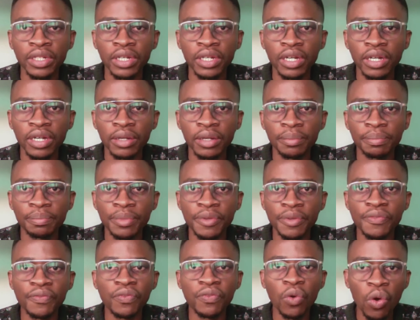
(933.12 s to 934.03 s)

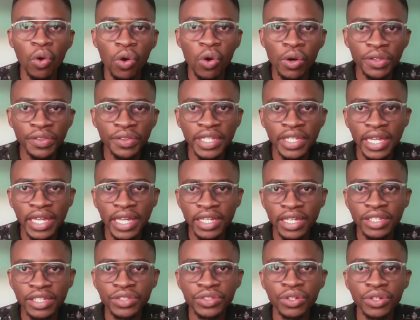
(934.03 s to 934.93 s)
before the
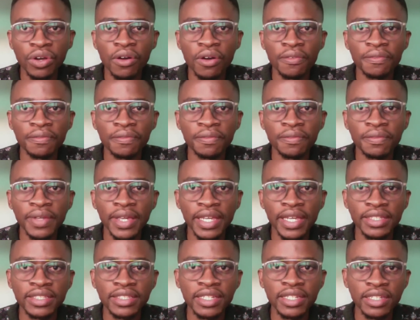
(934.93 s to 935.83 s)
age of
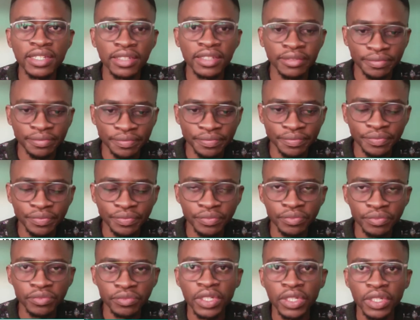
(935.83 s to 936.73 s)
18.
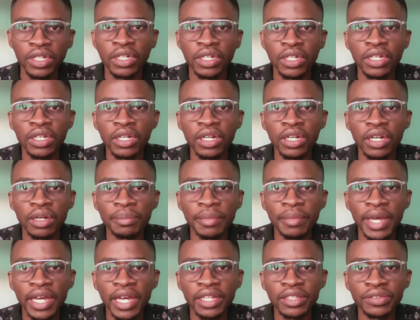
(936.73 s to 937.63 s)

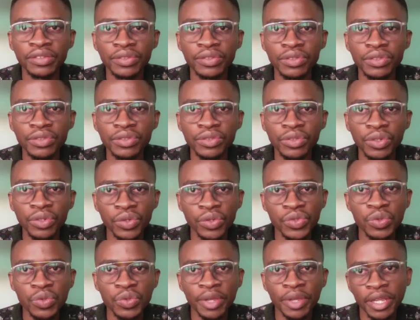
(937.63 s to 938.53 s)
And those who
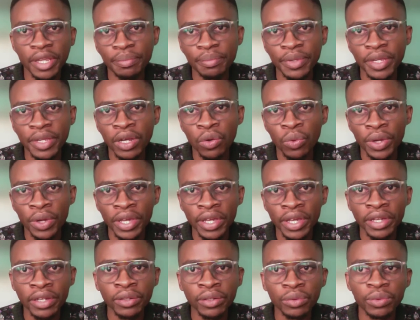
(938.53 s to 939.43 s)
may be
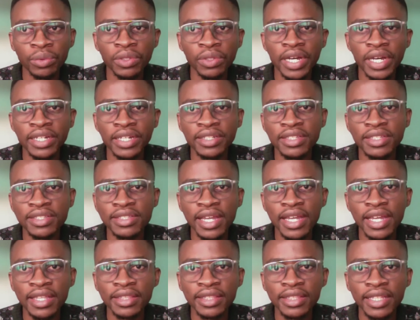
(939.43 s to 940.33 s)
aware will
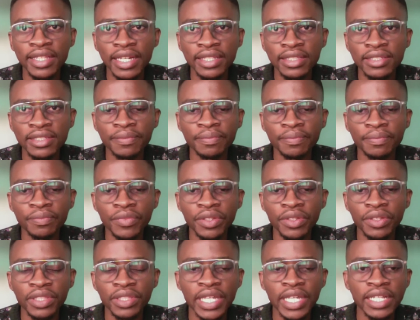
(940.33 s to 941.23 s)
understand that
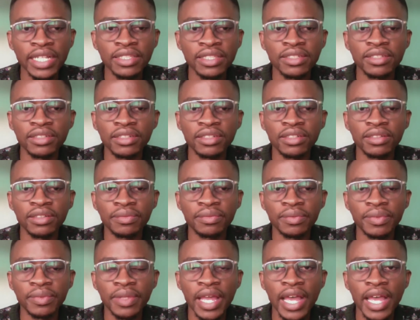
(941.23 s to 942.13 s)
that
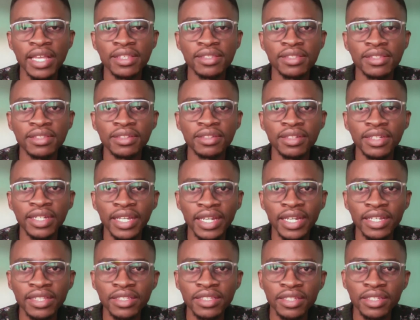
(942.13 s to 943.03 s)
has
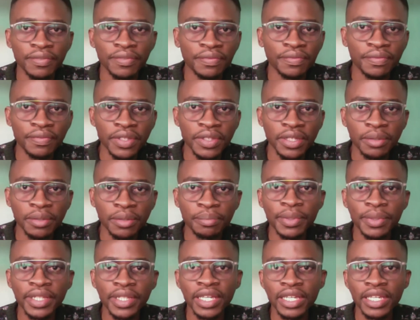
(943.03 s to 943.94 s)
negative
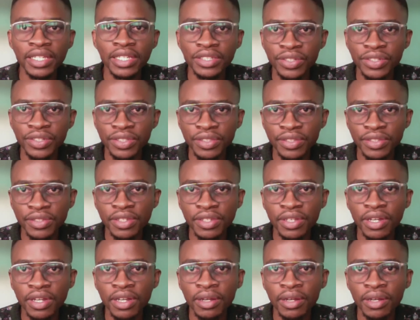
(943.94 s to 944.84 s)
implications
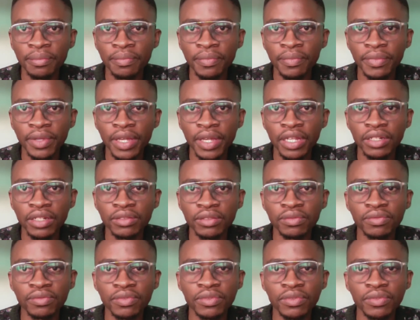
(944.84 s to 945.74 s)
and
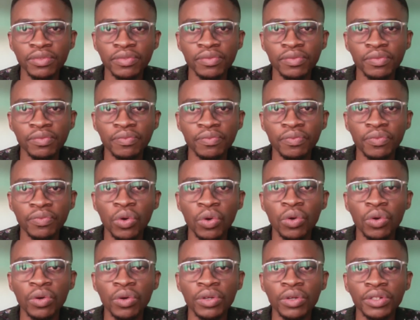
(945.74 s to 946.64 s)

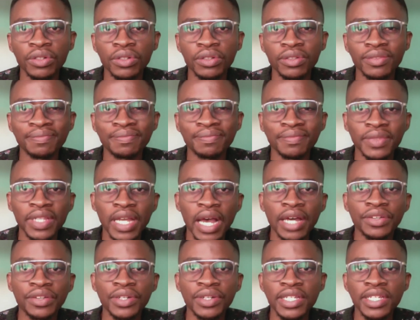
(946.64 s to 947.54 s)
for
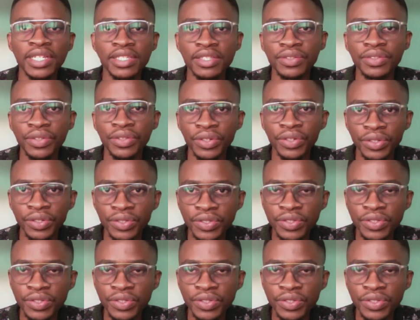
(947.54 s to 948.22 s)
adolescent girls